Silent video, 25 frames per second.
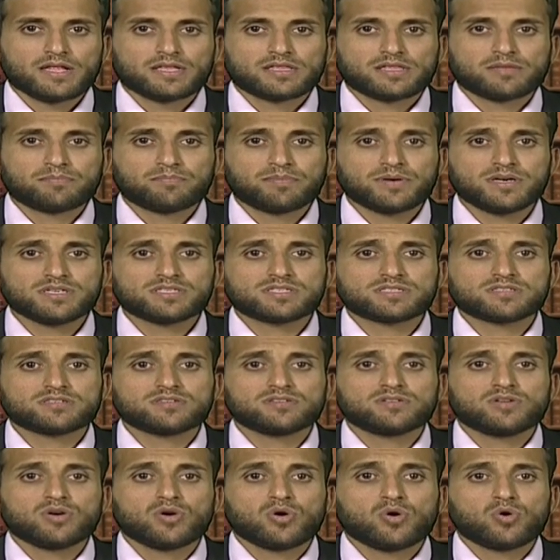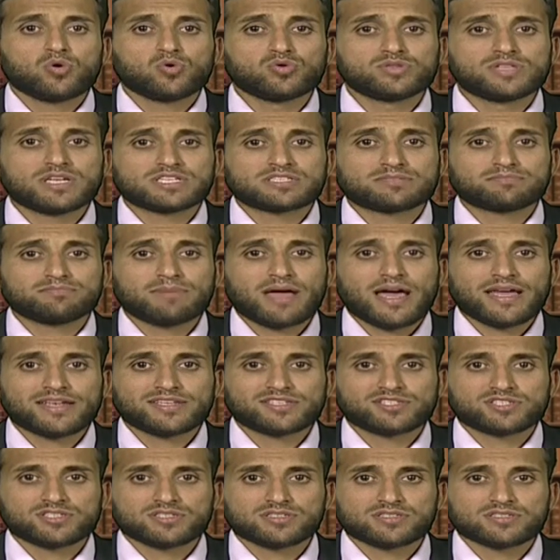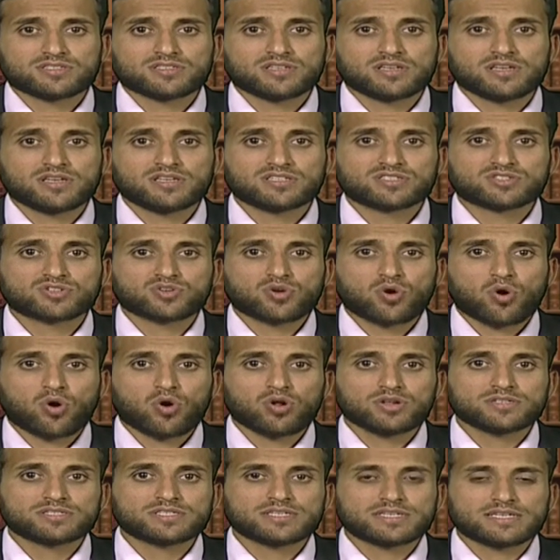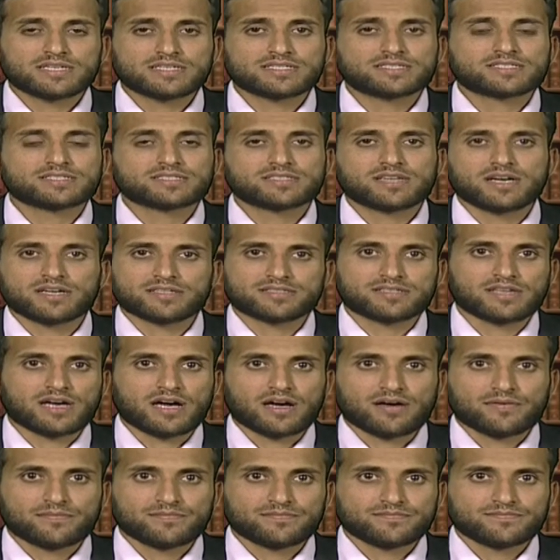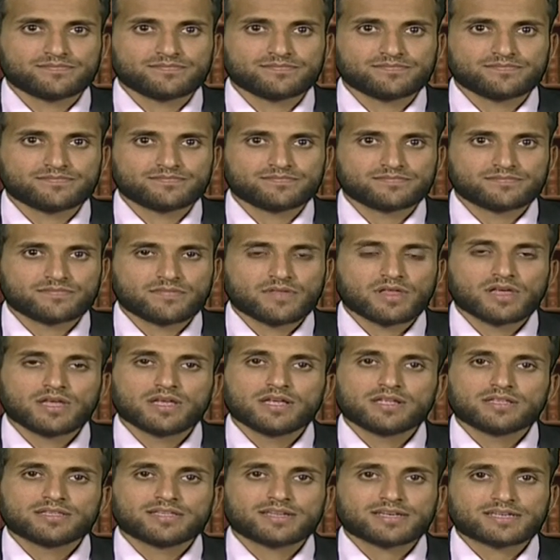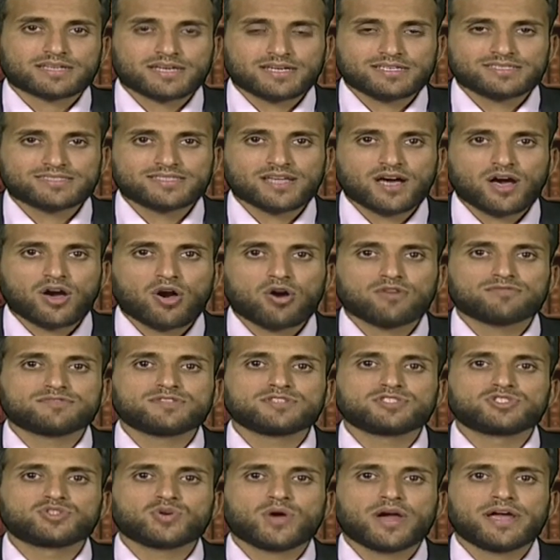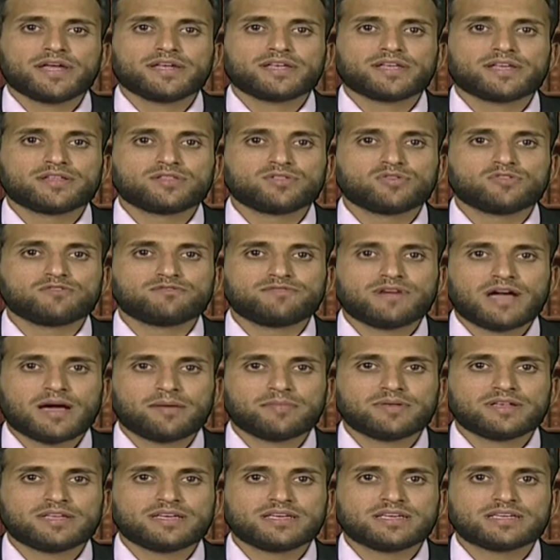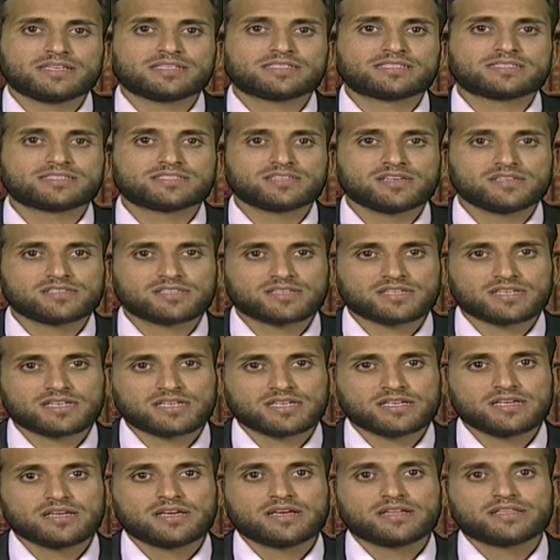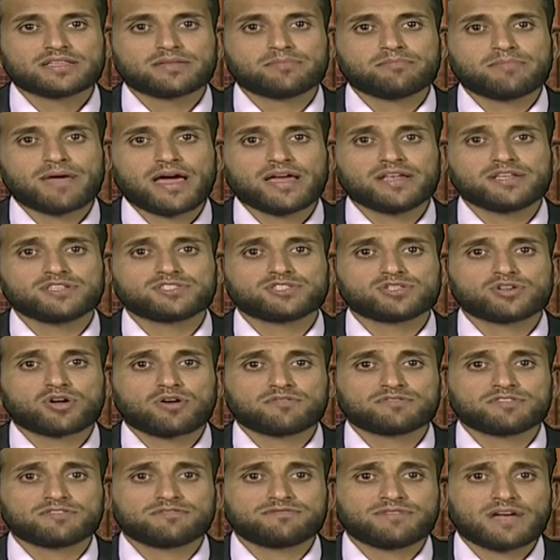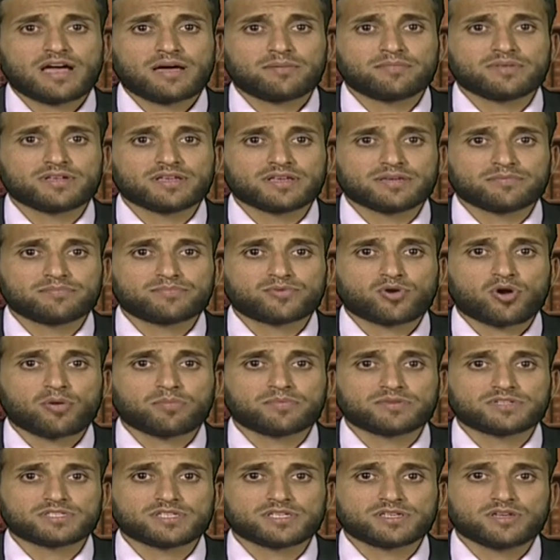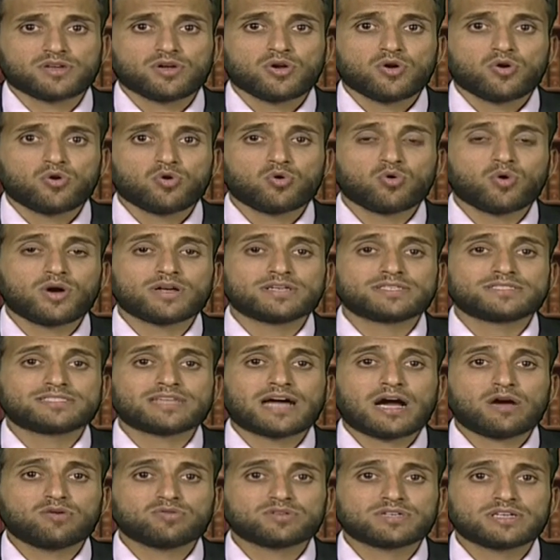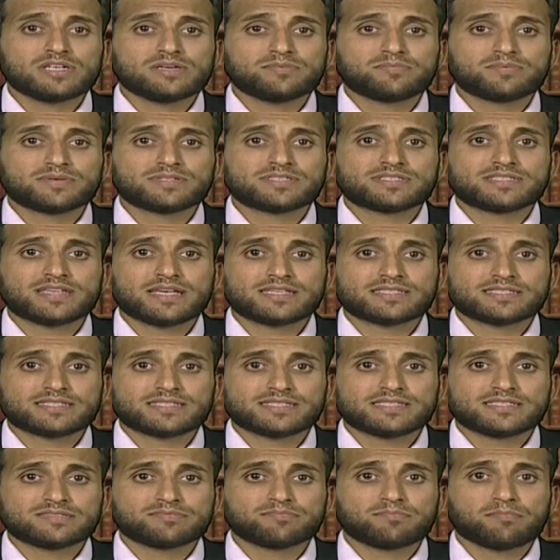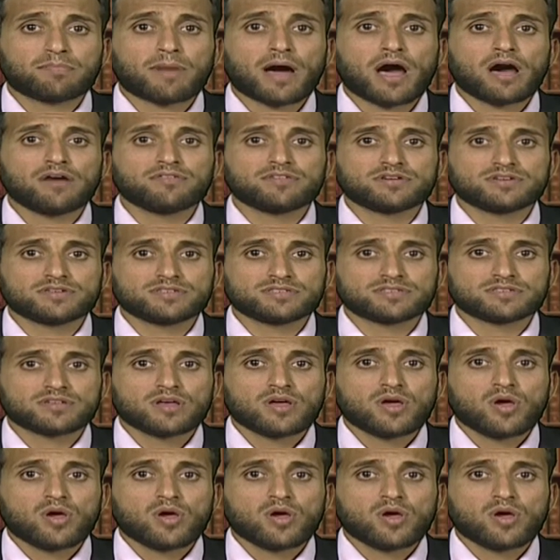The person who thus manages is called its Karta. The Karta of the joint Hindu family is certainly the manager of the family property, who undoubtedly possesses powers